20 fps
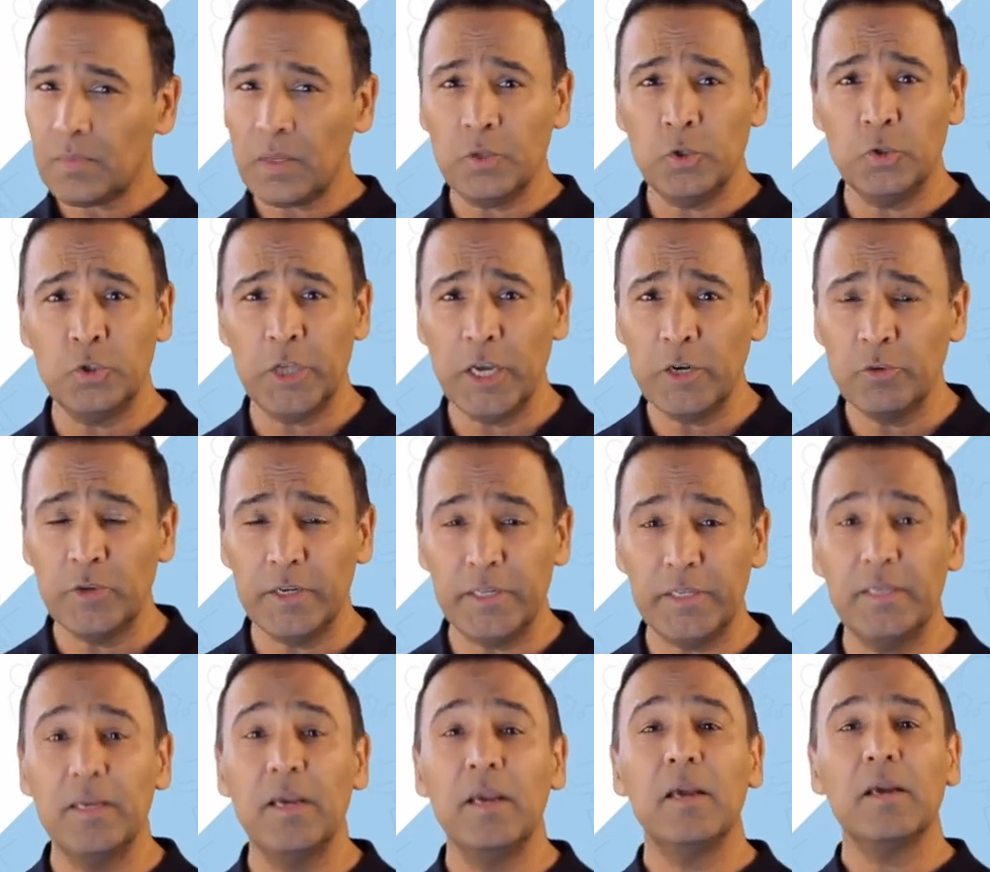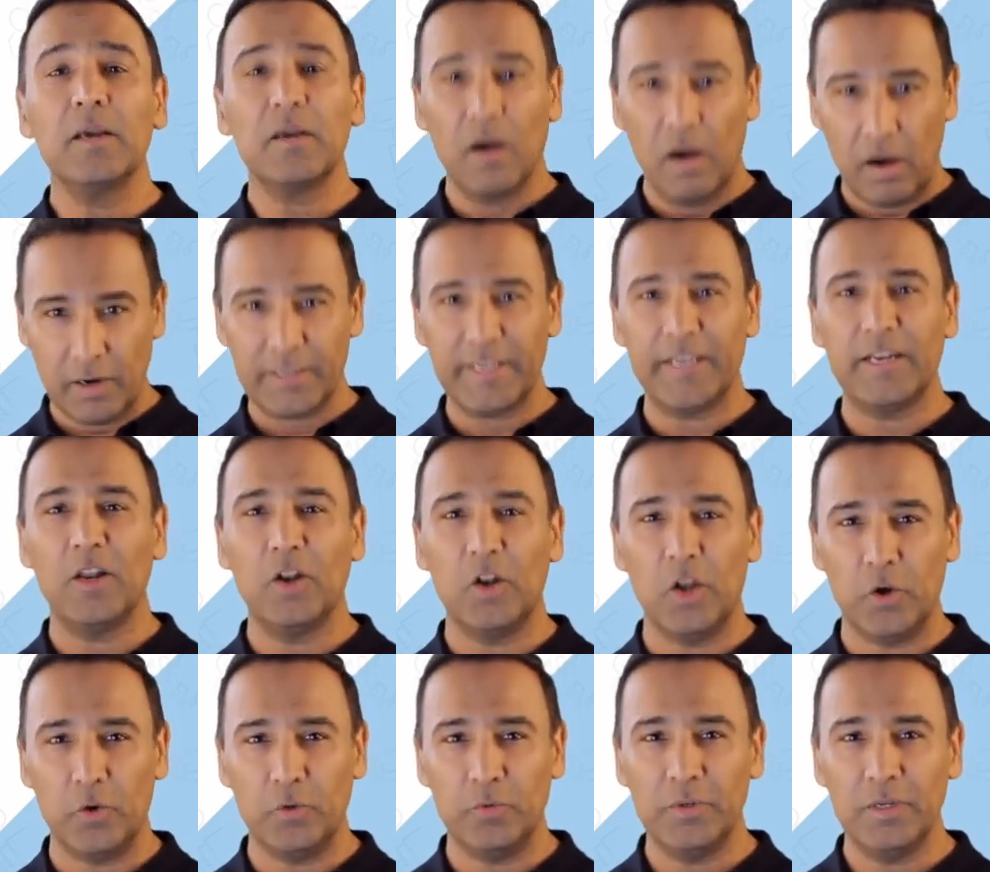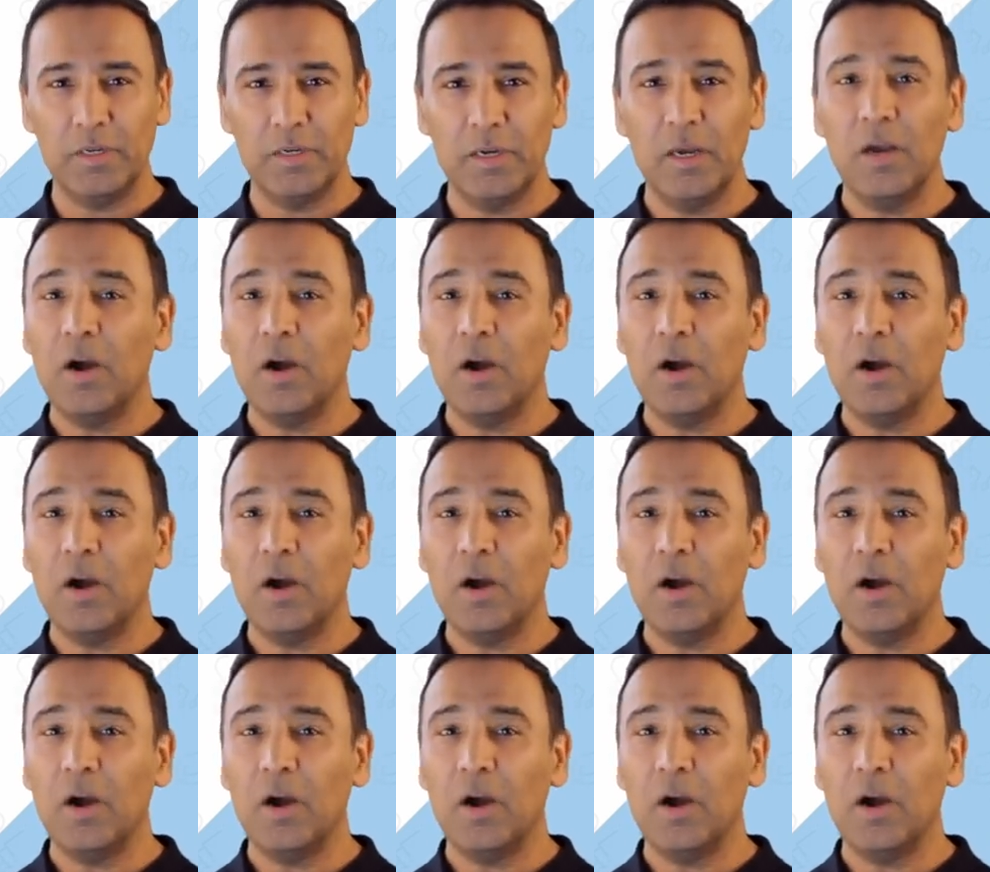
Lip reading: You generally can't get a loan,